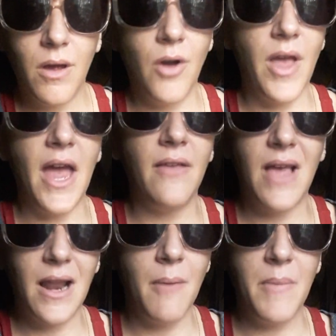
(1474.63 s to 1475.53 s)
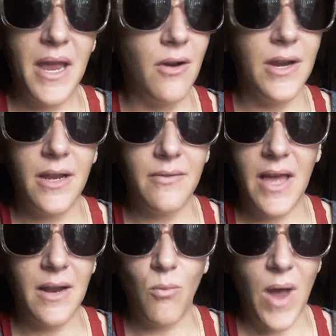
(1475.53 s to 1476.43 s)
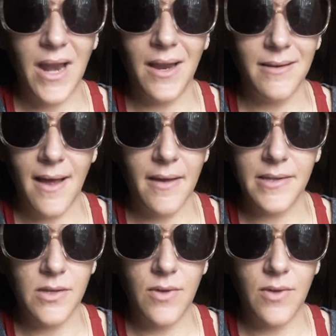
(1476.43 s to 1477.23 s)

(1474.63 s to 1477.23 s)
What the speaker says: Okay, that a wedding does.